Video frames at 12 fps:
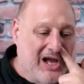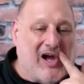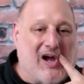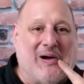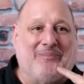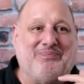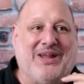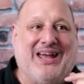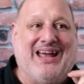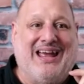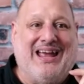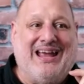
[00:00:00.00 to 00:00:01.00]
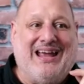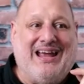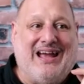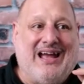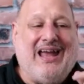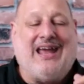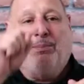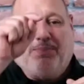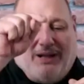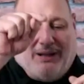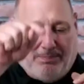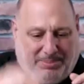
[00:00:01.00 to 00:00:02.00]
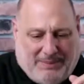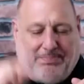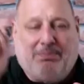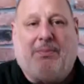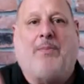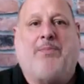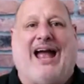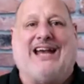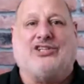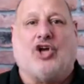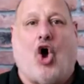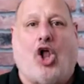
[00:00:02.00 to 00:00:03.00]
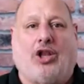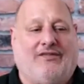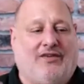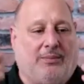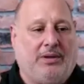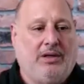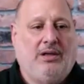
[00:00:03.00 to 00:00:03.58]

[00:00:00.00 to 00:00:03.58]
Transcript: Um, and apply it to all of them.